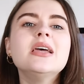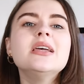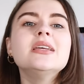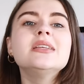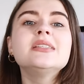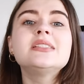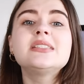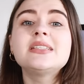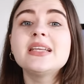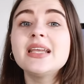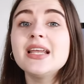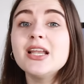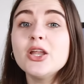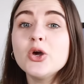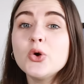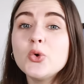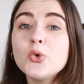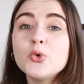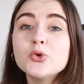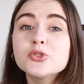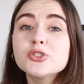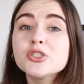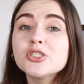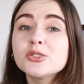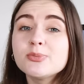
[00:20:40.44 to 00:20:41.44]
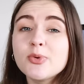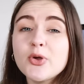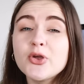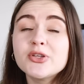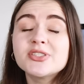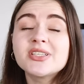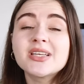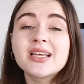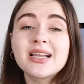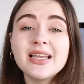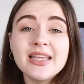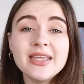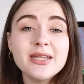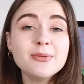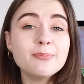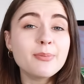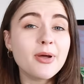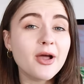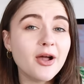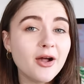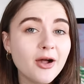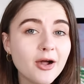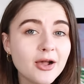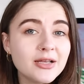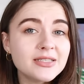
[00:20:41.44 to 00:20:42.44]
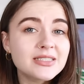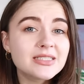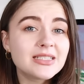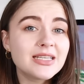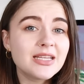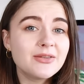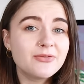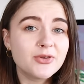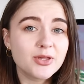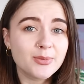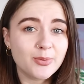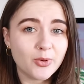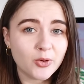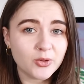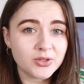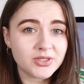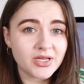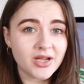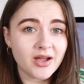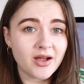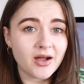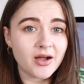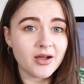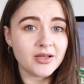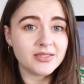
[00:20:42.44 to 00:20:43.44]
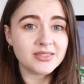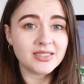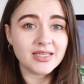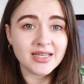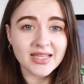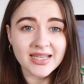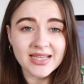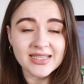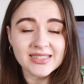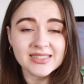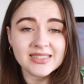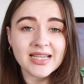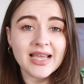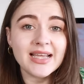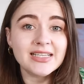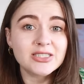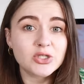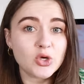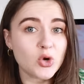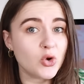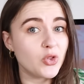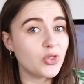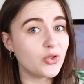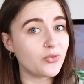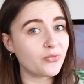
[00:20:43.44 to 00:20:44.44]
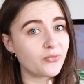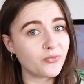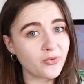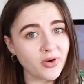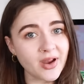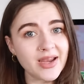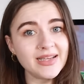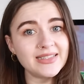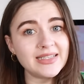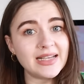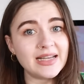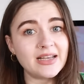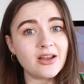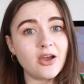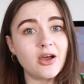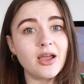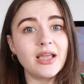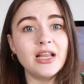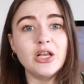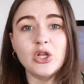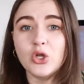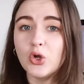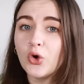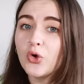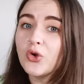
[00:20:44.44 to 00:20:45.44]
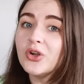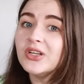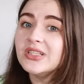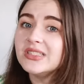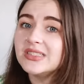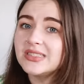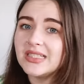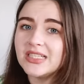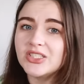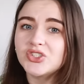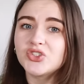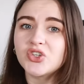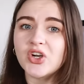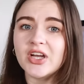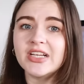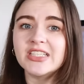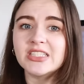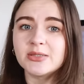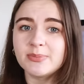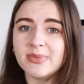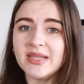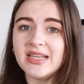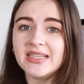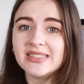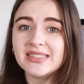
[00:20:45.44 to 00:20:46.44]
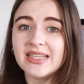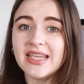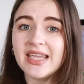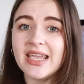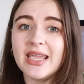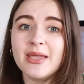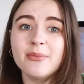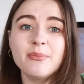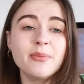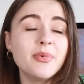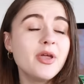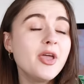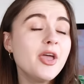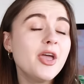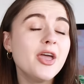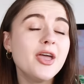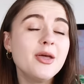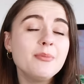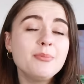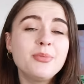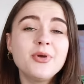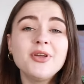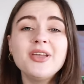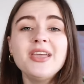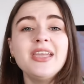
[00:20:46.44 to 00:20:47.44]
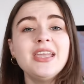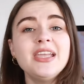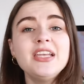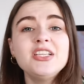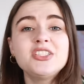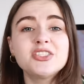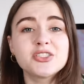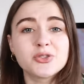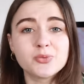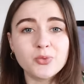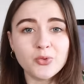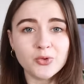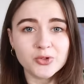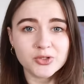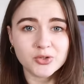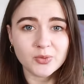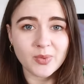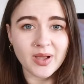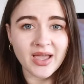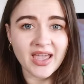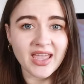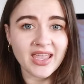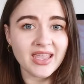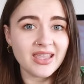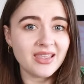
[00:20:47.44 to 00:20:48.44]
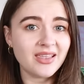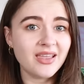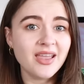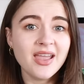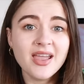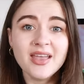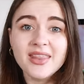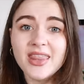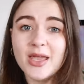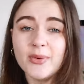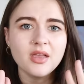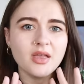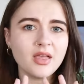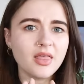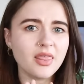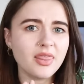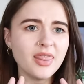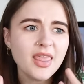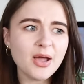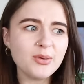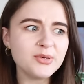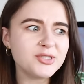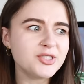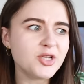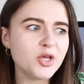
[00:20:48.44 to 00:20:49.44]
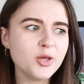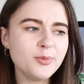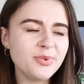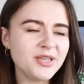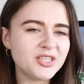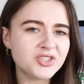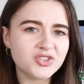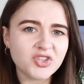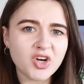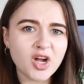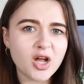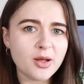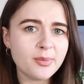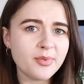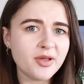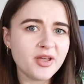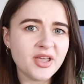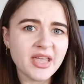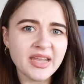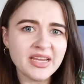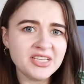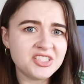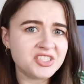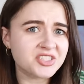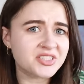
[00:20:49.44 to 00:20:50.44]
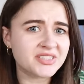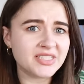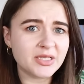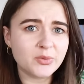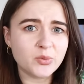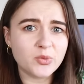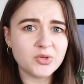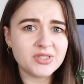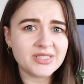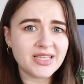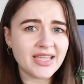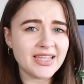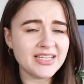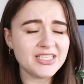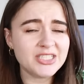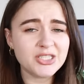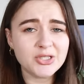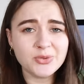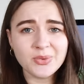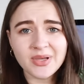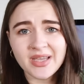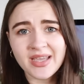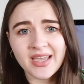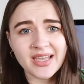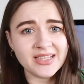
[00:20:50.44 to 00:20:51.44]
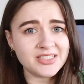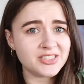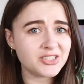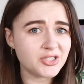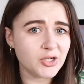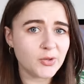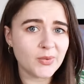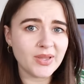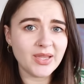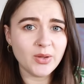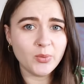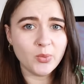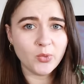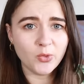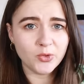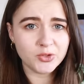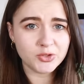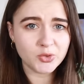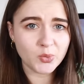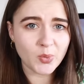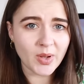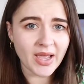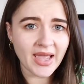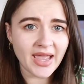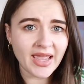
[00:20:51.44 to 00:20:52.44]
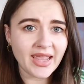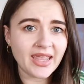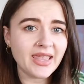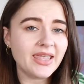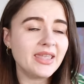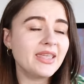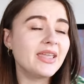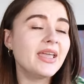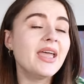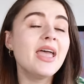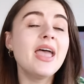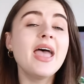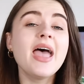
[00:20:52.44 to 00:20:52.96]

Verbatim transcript: Sheila also spoke to Clint personally for the podcast, and he says on the Friday night, Lauren did try and speak to him, but he just walked away. There, there was no big drama, he just didn't want to get into it, and so he walked away.